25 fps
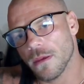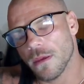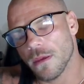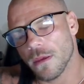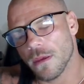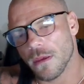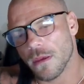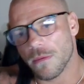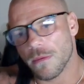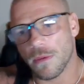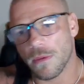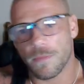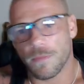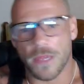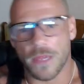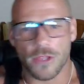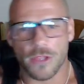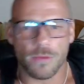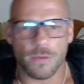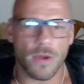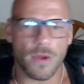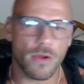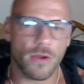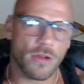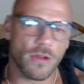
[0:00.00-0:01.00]
I mean,
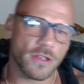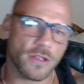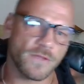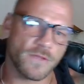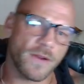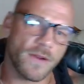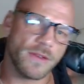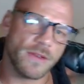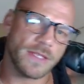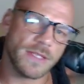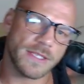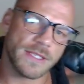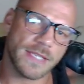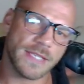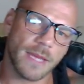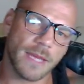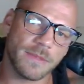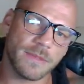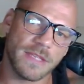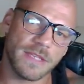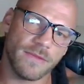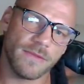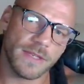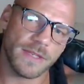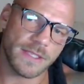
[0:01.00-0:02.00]
Petchmorakot's very
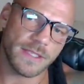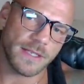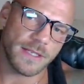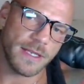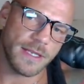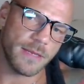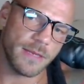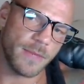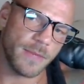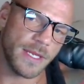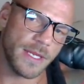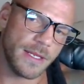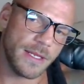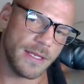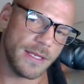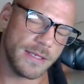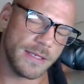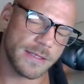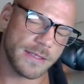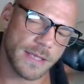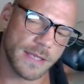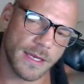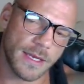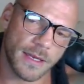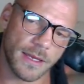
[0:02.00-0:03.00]
deceptive, isn't he? I mean,
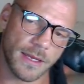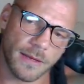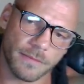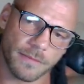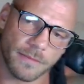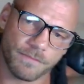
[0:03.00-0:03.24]
he's. I